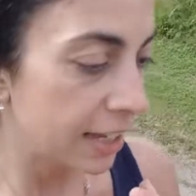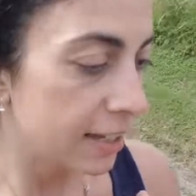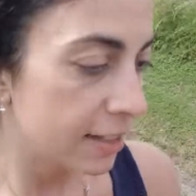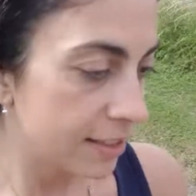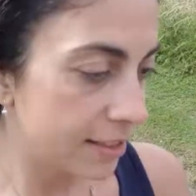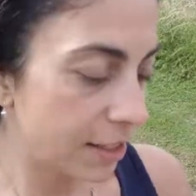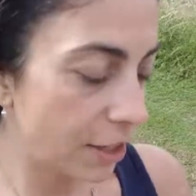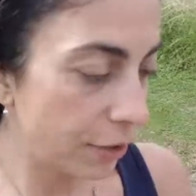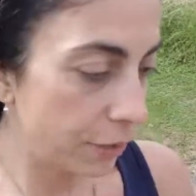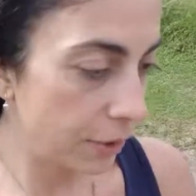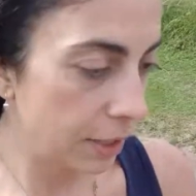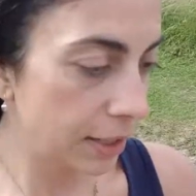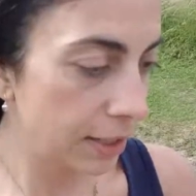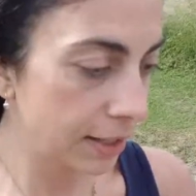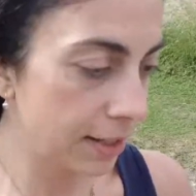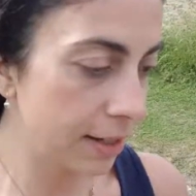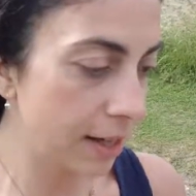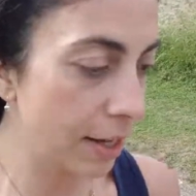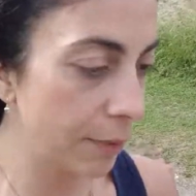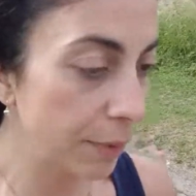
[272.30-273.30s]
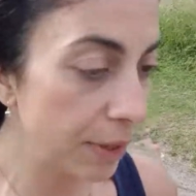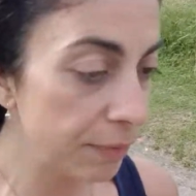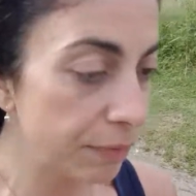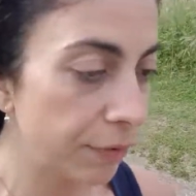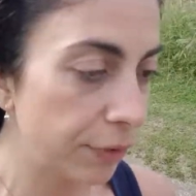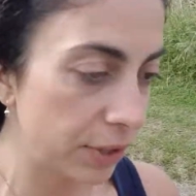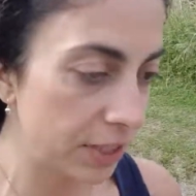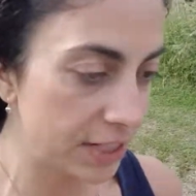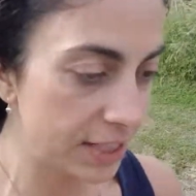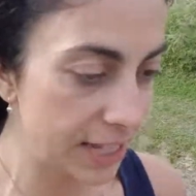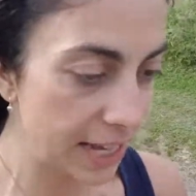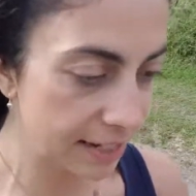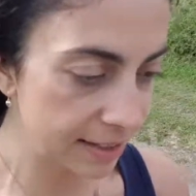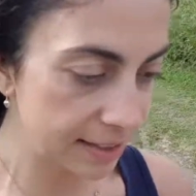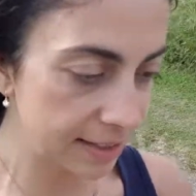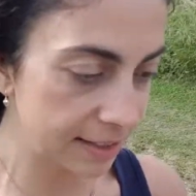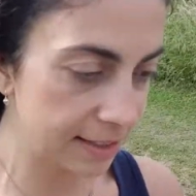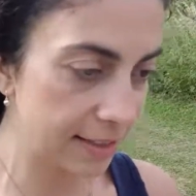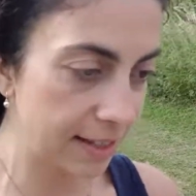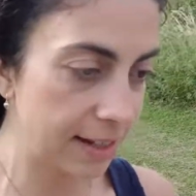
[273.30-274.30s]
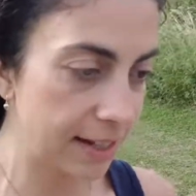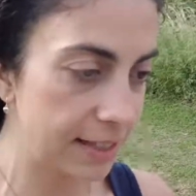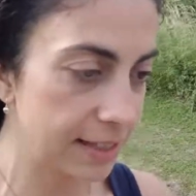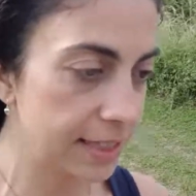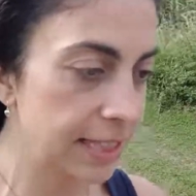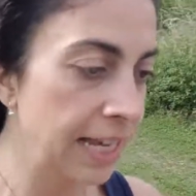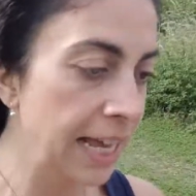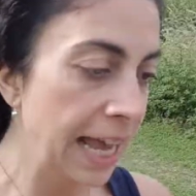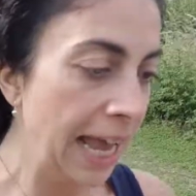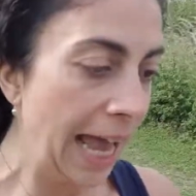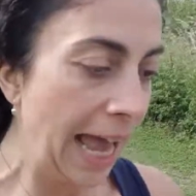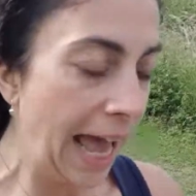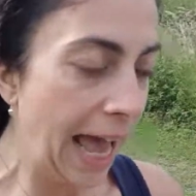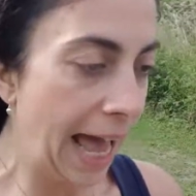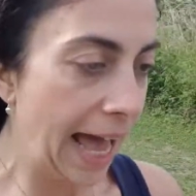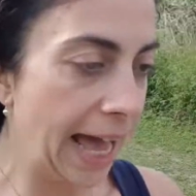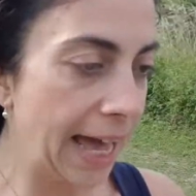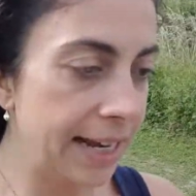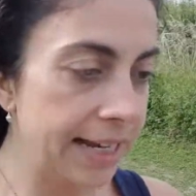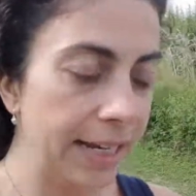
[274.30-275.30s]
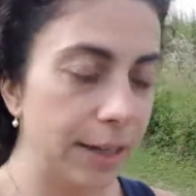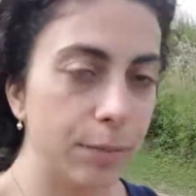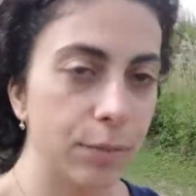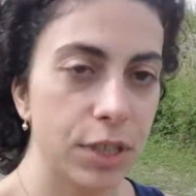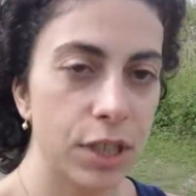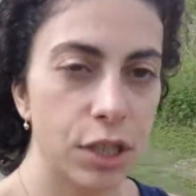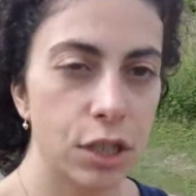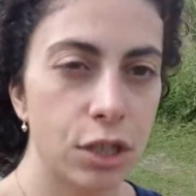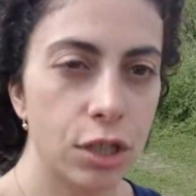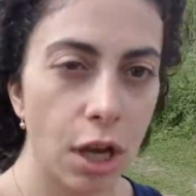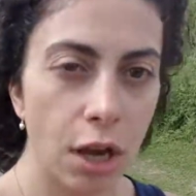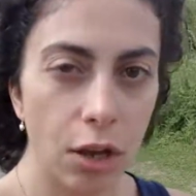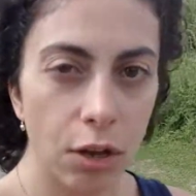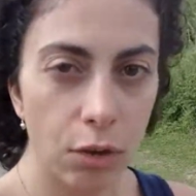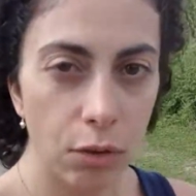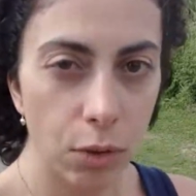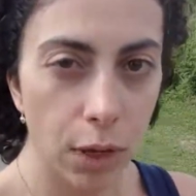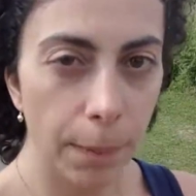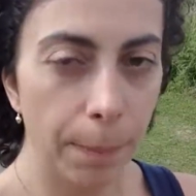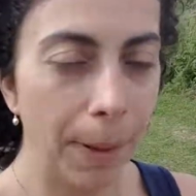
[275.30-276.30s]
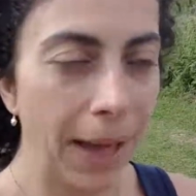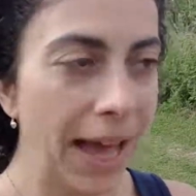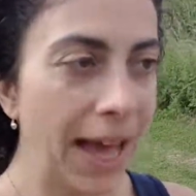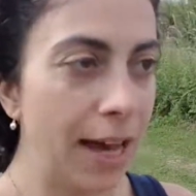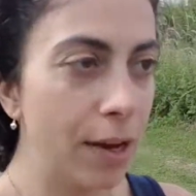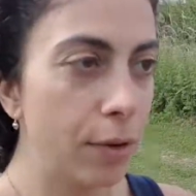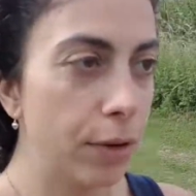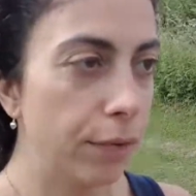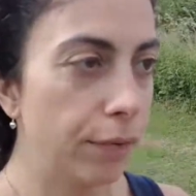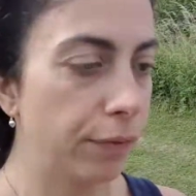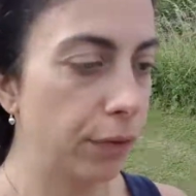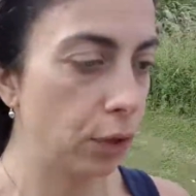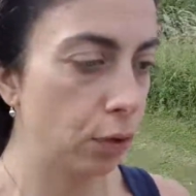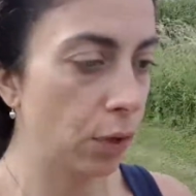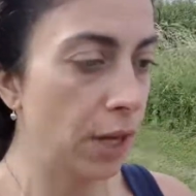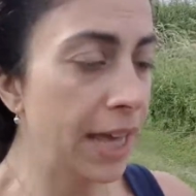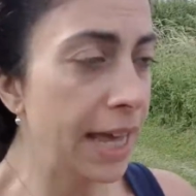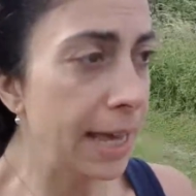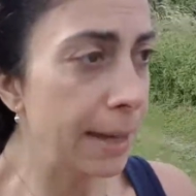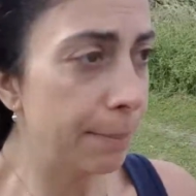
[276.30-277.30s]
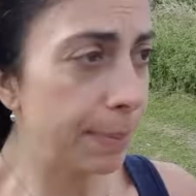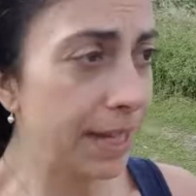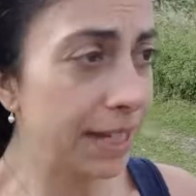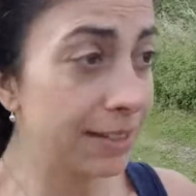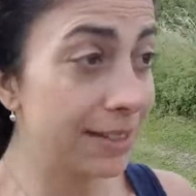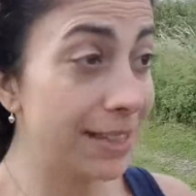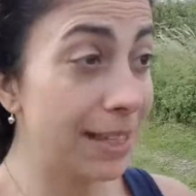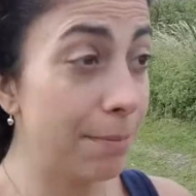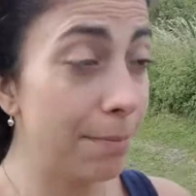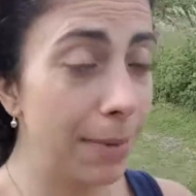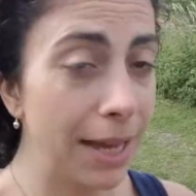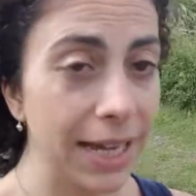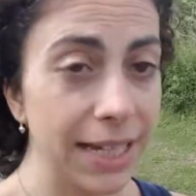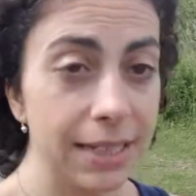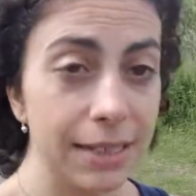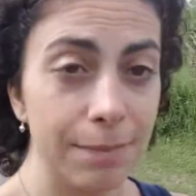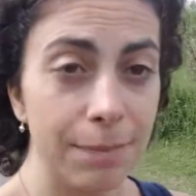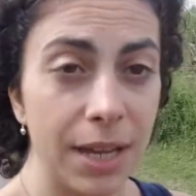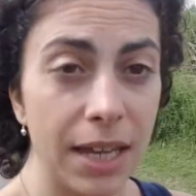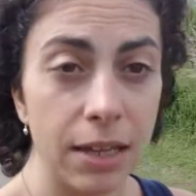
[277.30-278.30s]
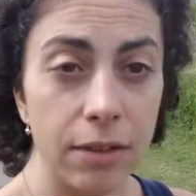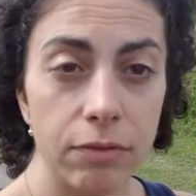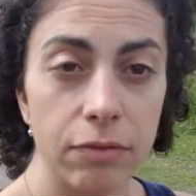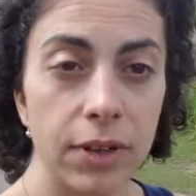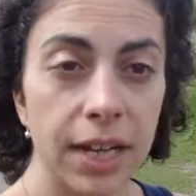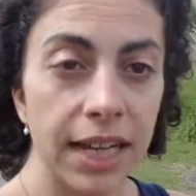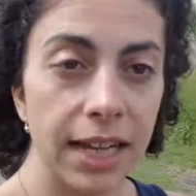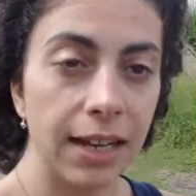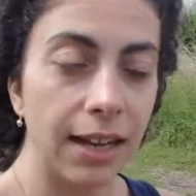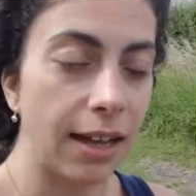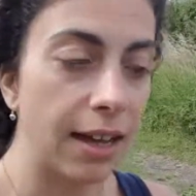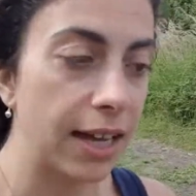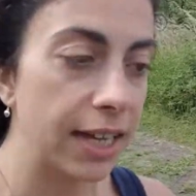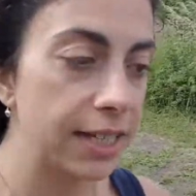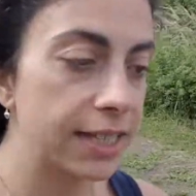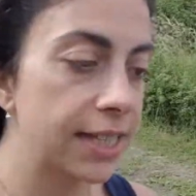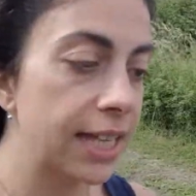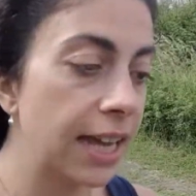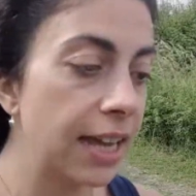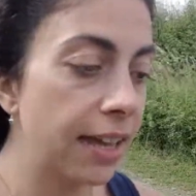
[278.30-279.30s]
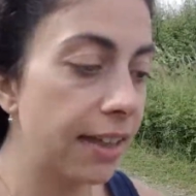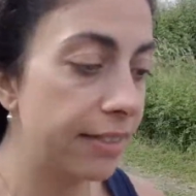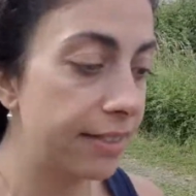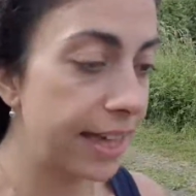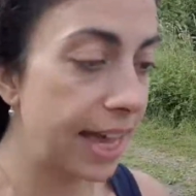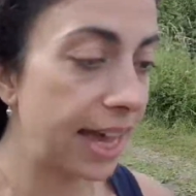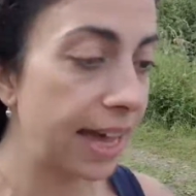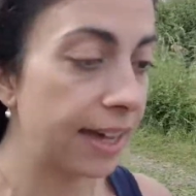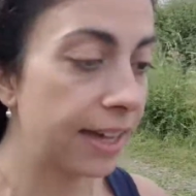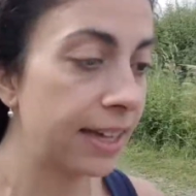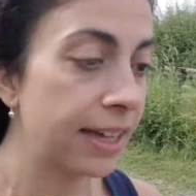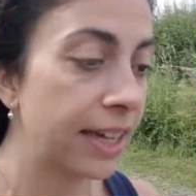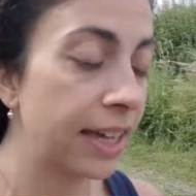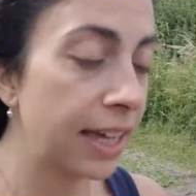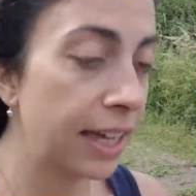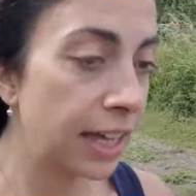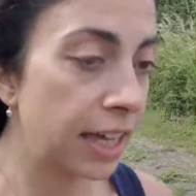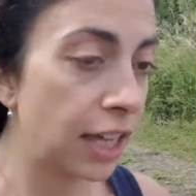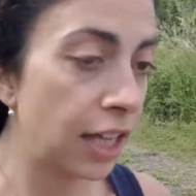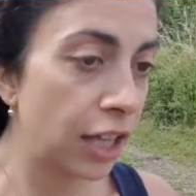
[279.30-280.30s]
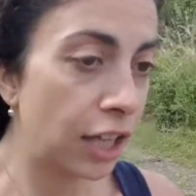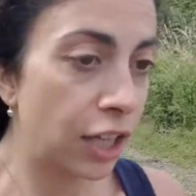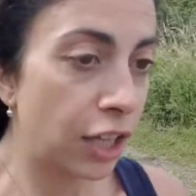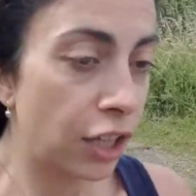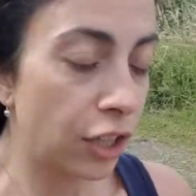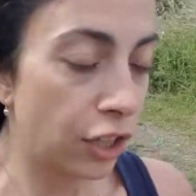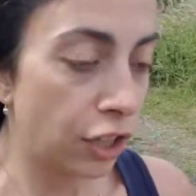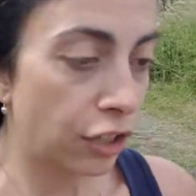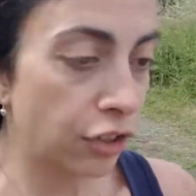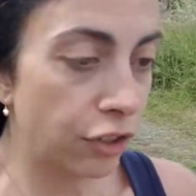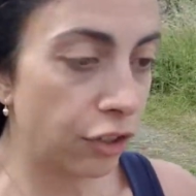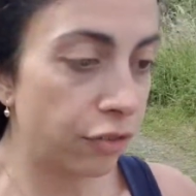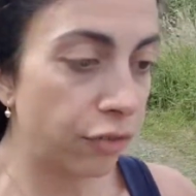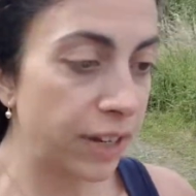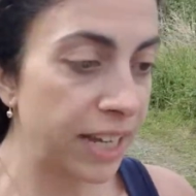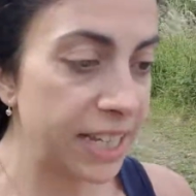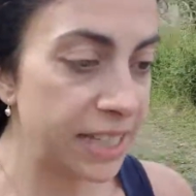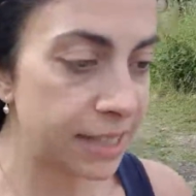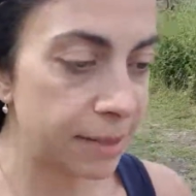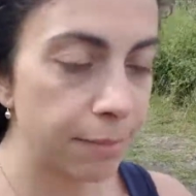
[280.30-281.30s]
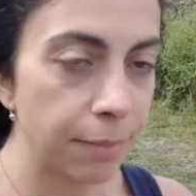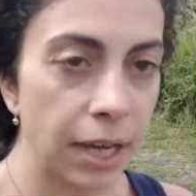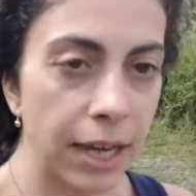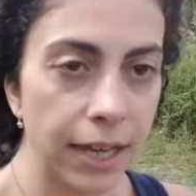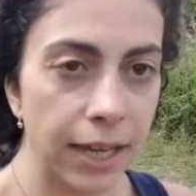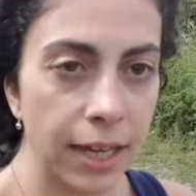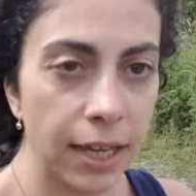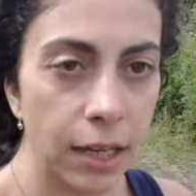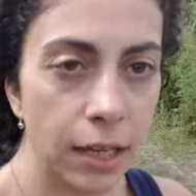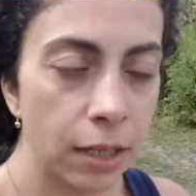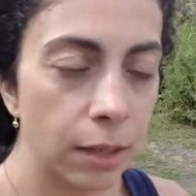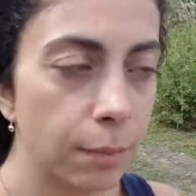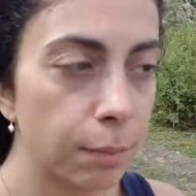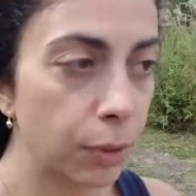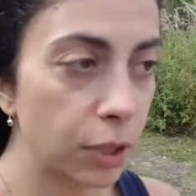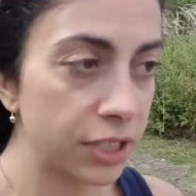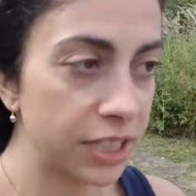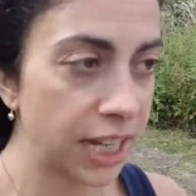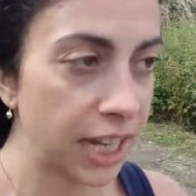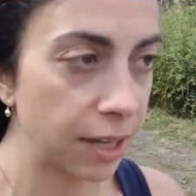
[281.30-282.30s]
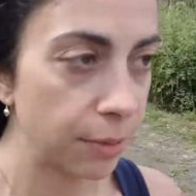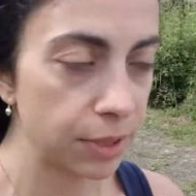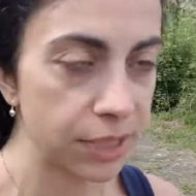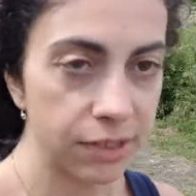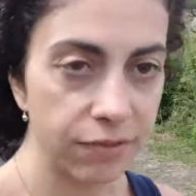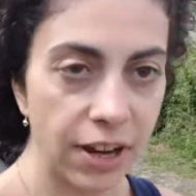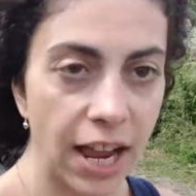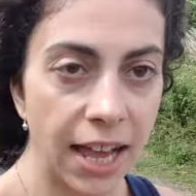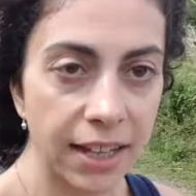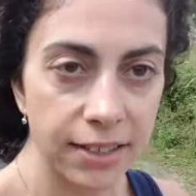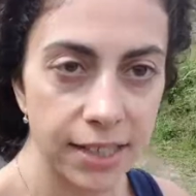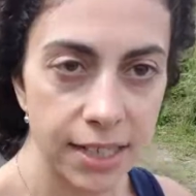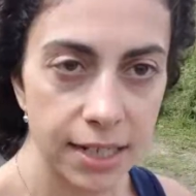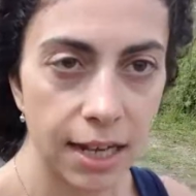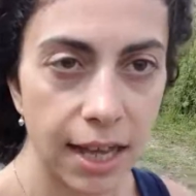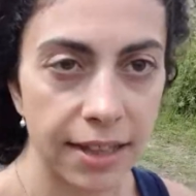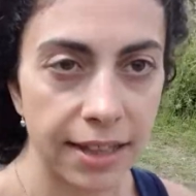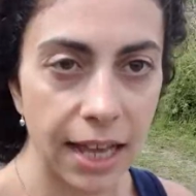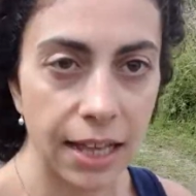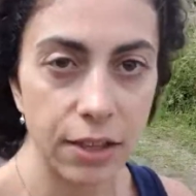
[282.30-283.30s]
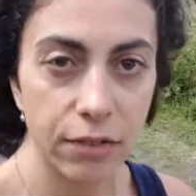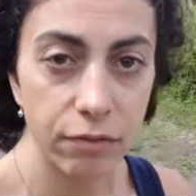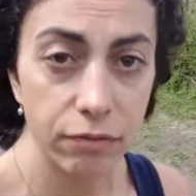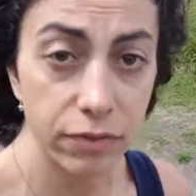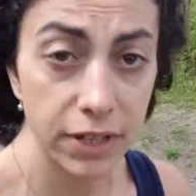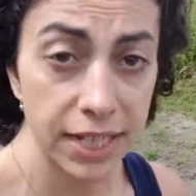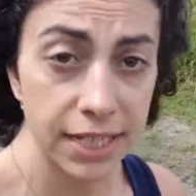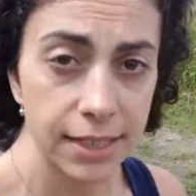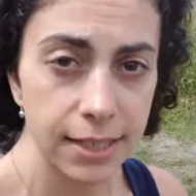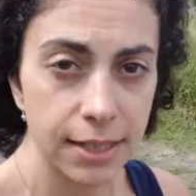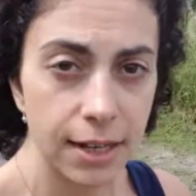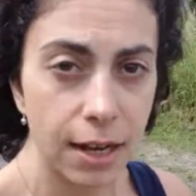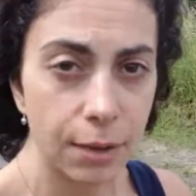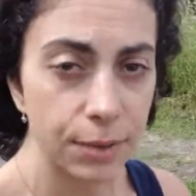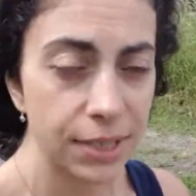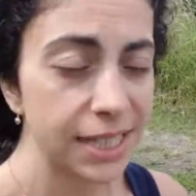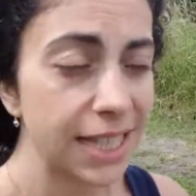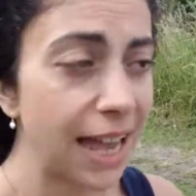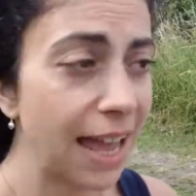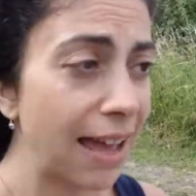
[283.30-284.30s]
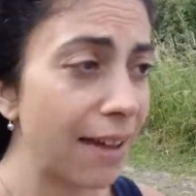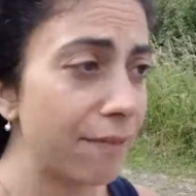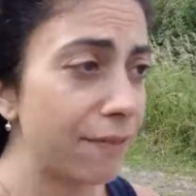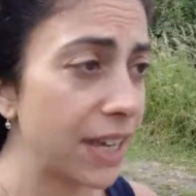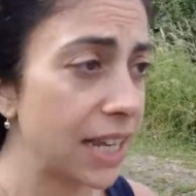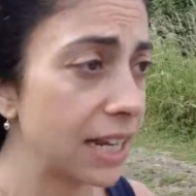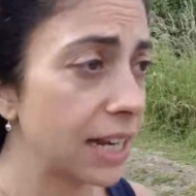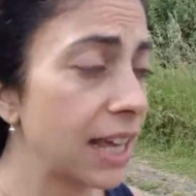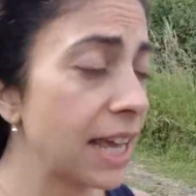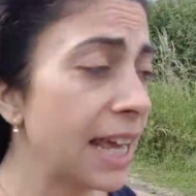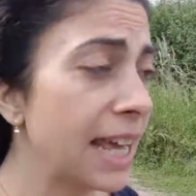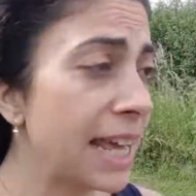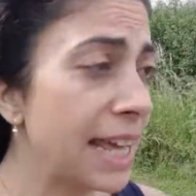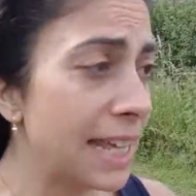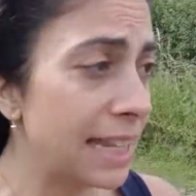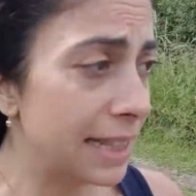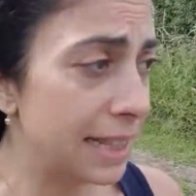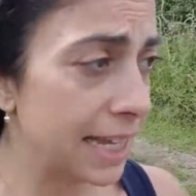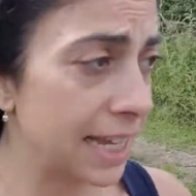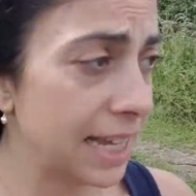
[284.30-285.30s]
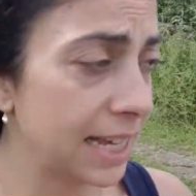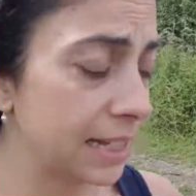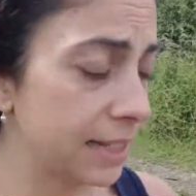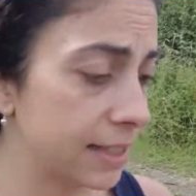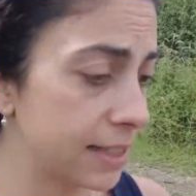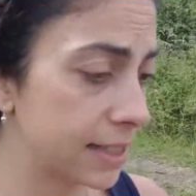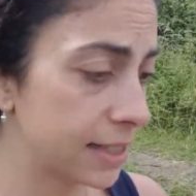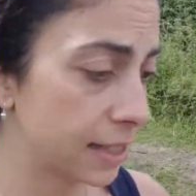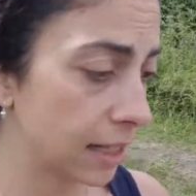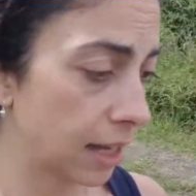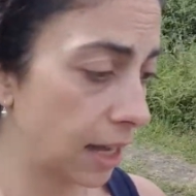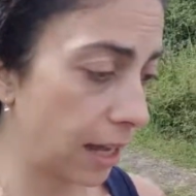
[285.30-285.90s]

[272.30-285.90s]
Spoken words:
So I went through this exercise, and it was so powerful because it made me realize that the reason my body was reacting like that, the reason I was having these